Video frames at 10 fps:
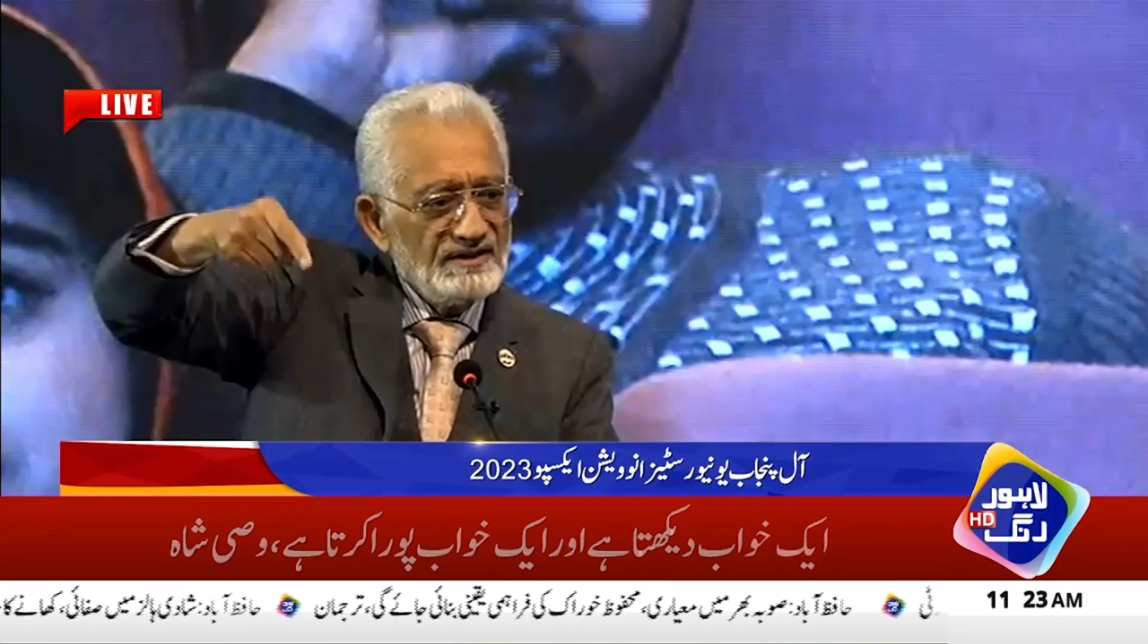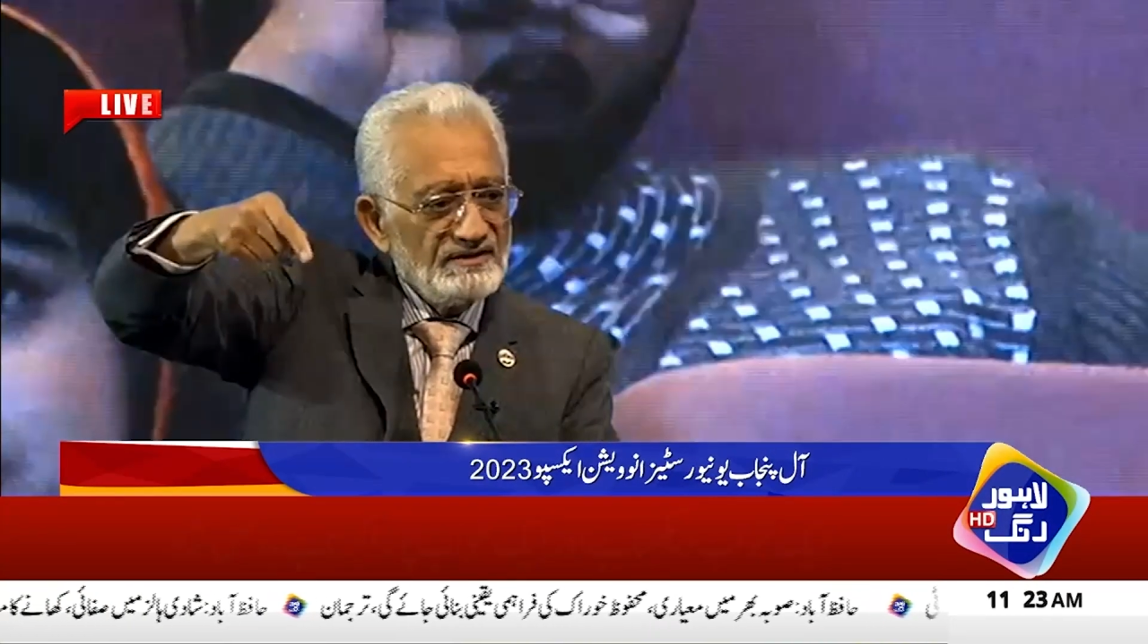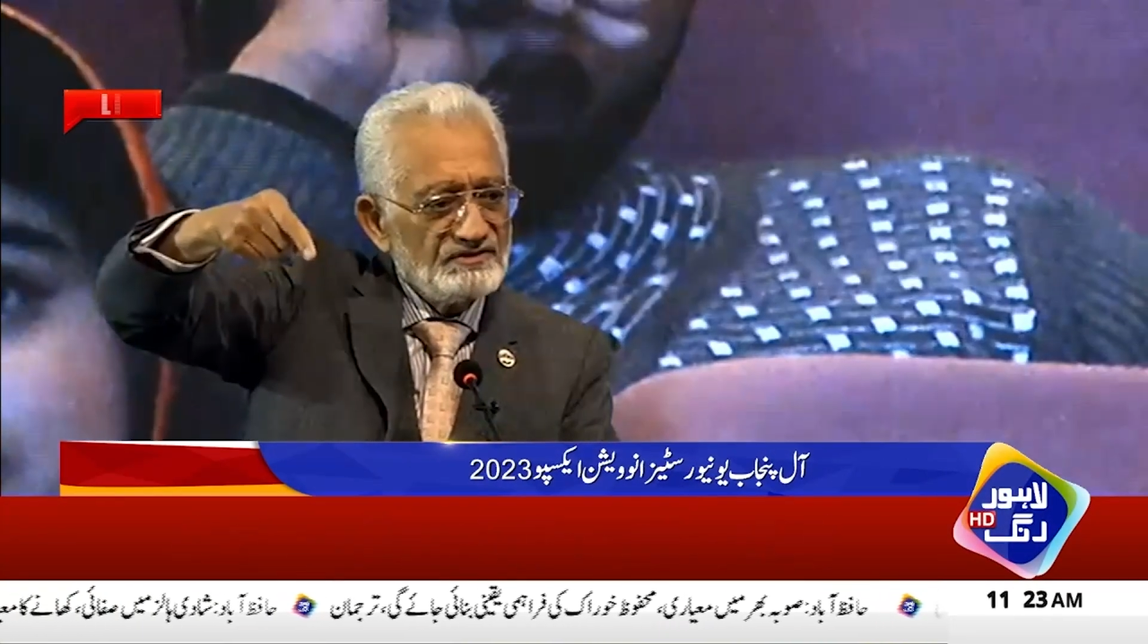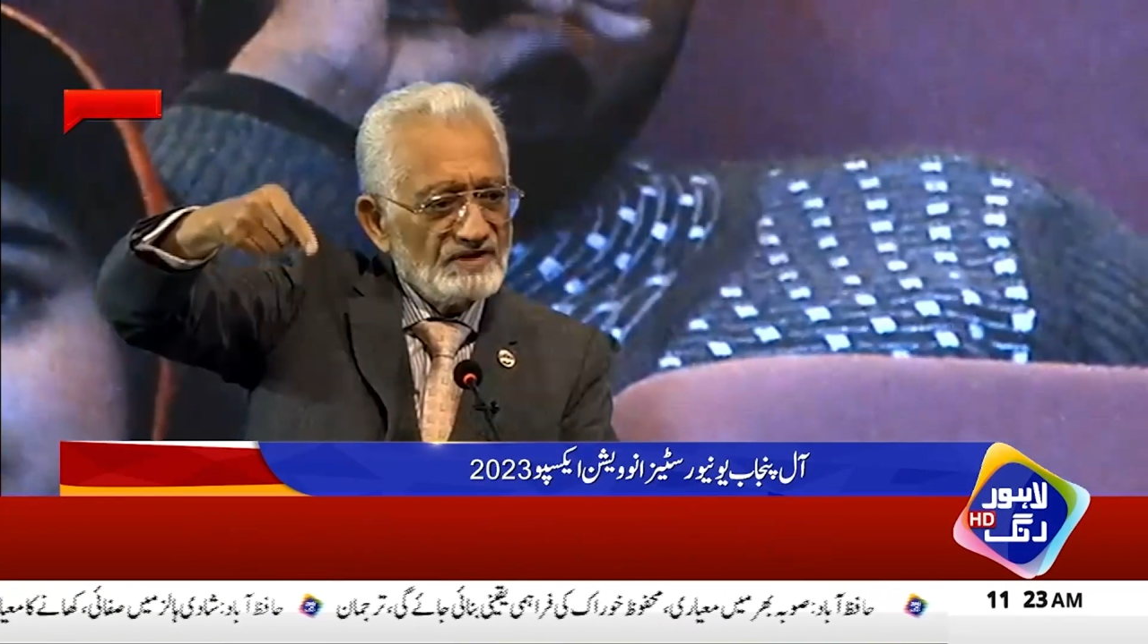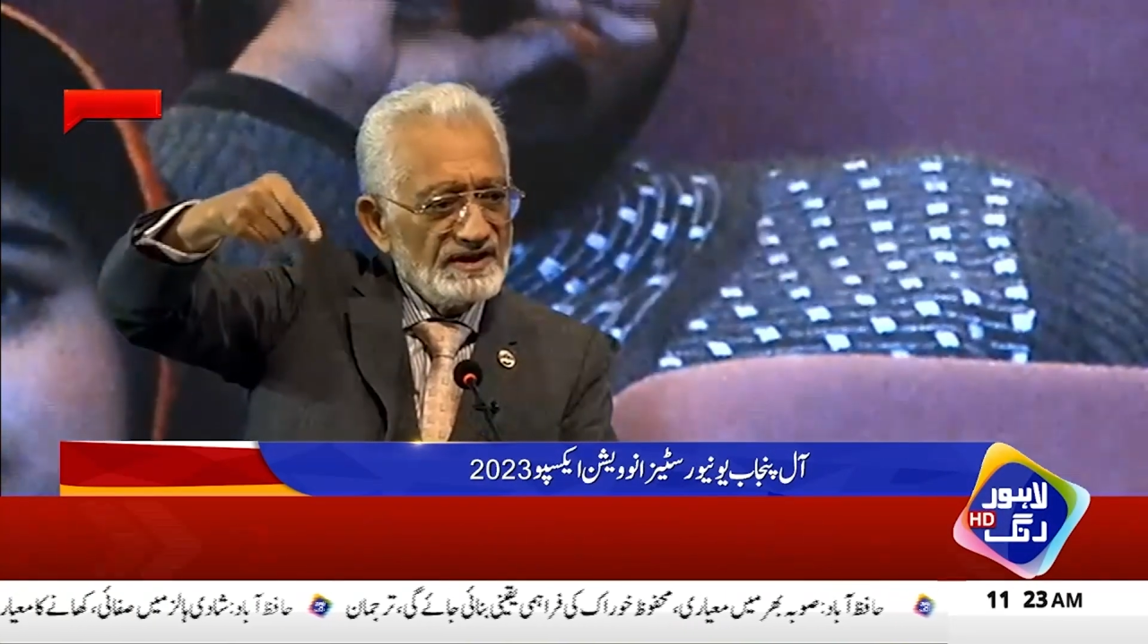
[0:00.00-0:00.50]

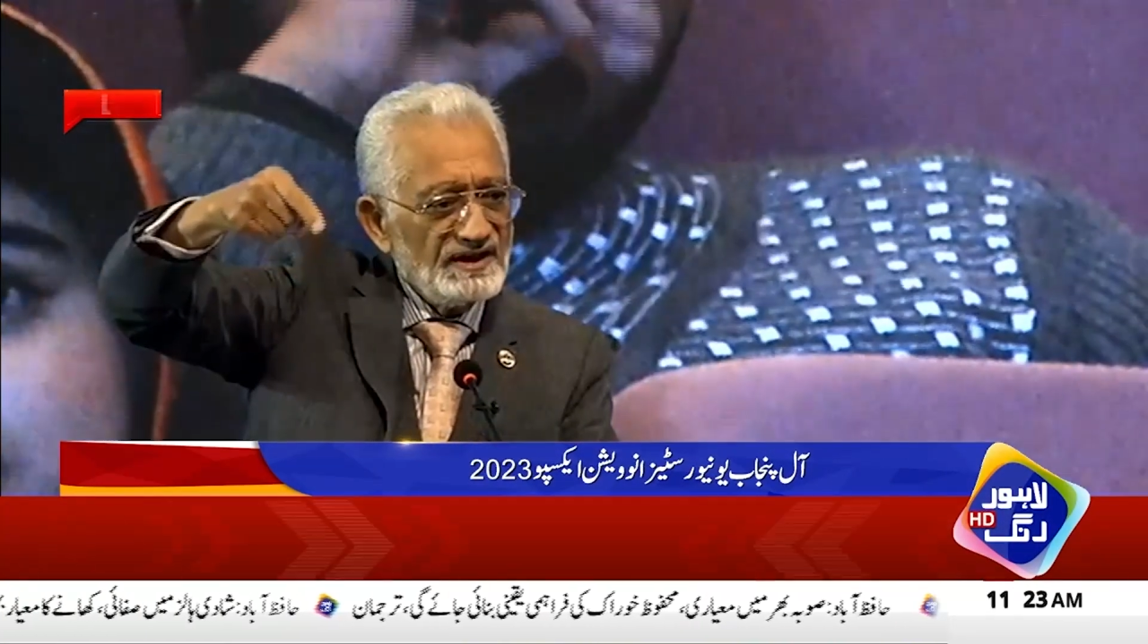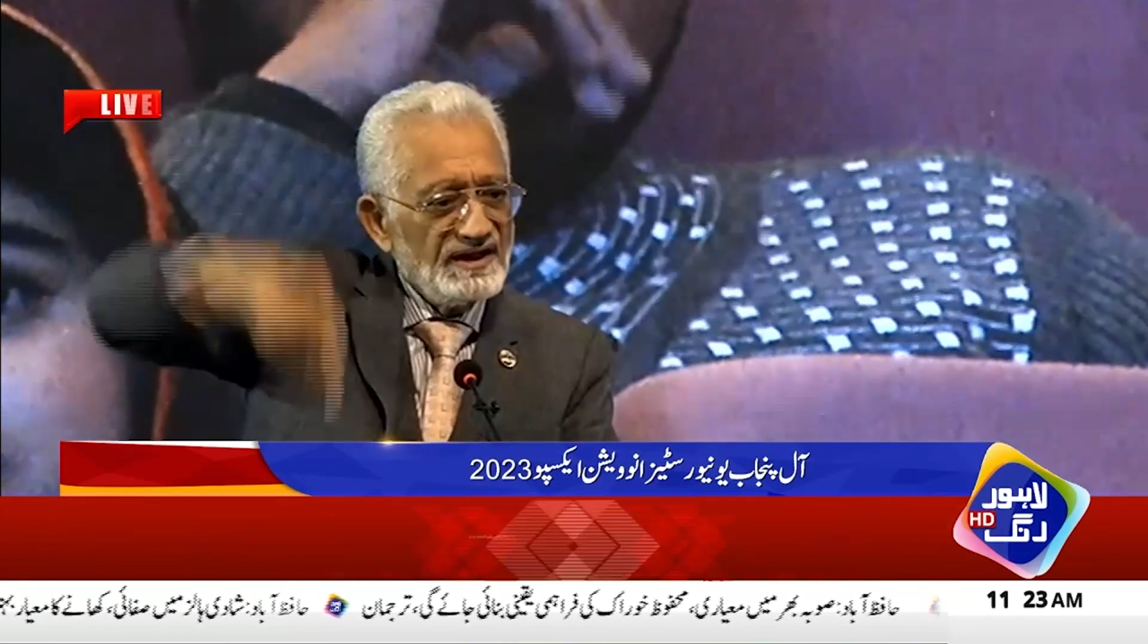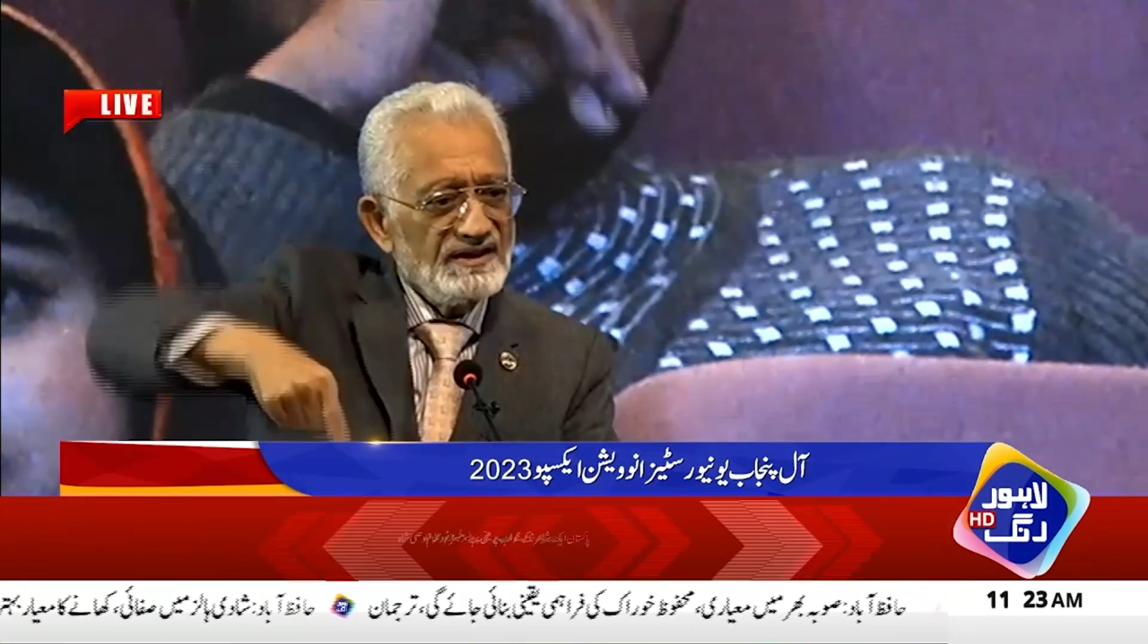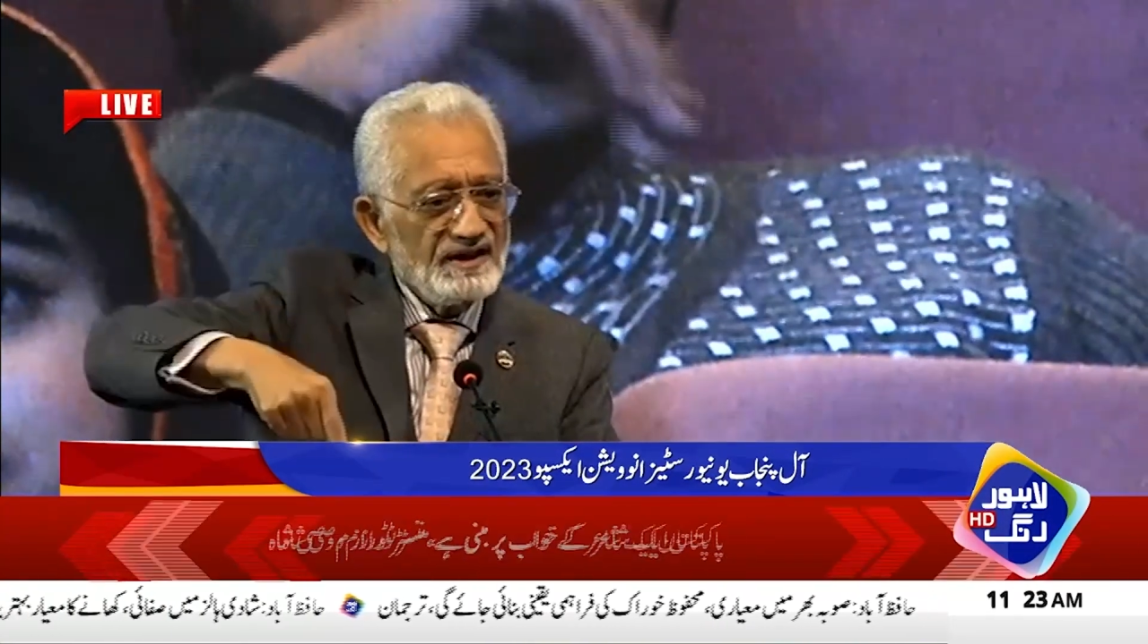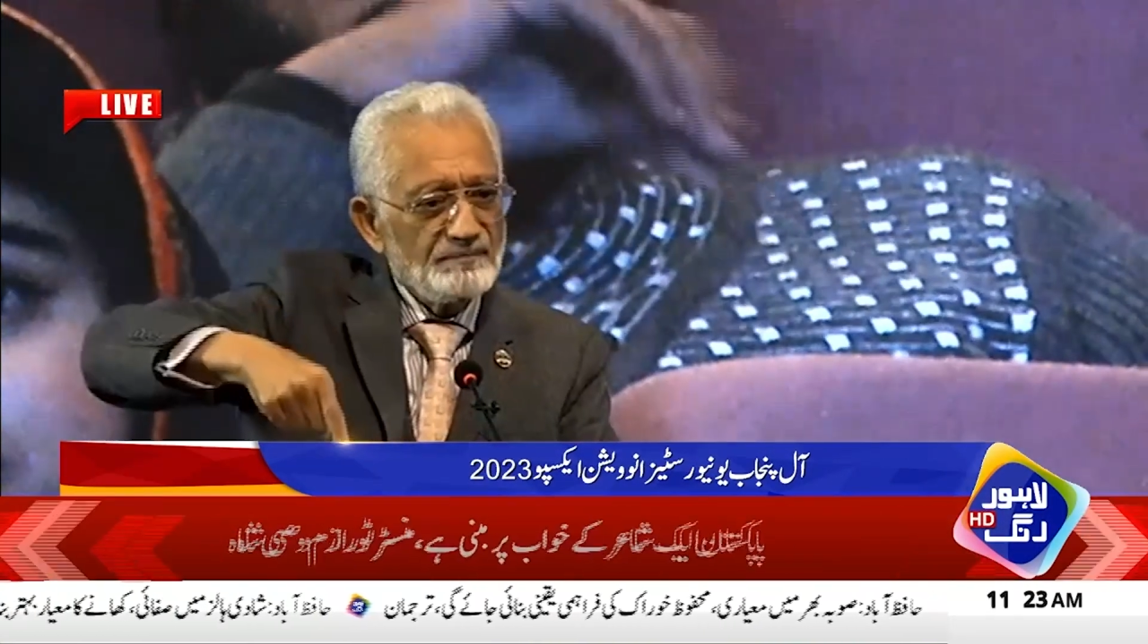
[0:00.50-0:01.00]
China, and then